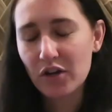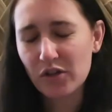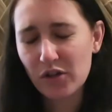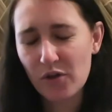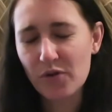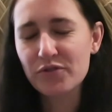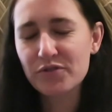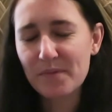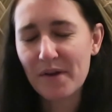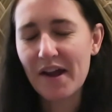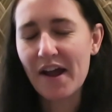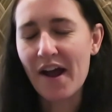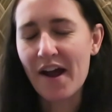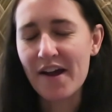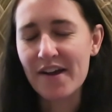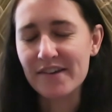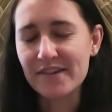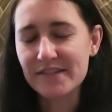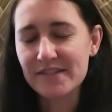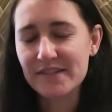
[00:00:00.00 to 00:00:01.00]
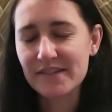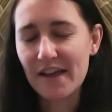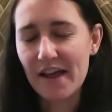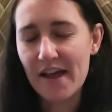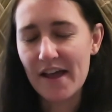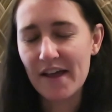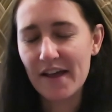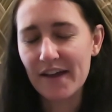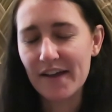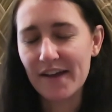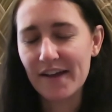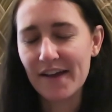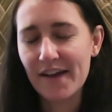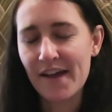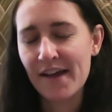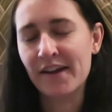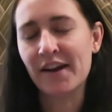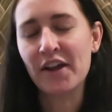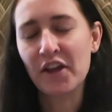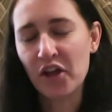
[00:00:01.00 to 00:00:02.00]
Close my eyes,
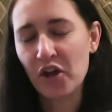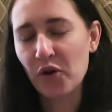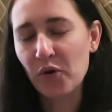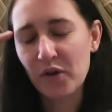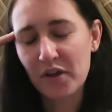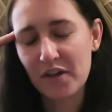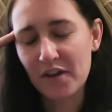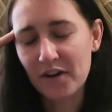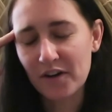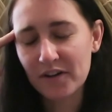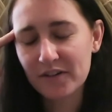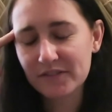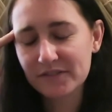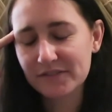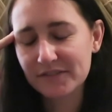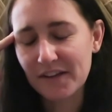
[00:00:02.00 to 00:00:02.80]
and I go here,